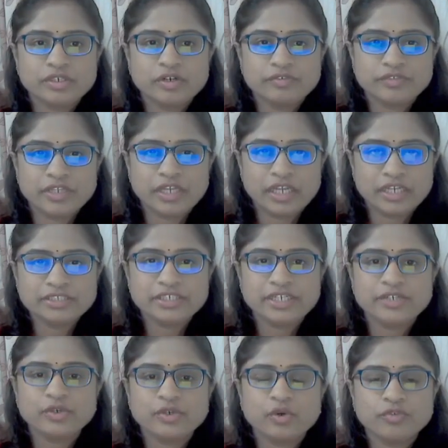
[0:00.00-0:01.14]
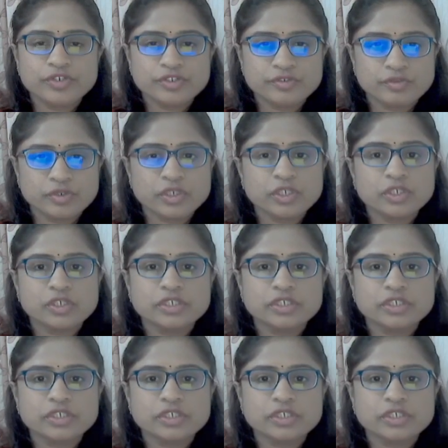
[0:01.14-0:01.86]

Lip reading: of the lungs and over the vocal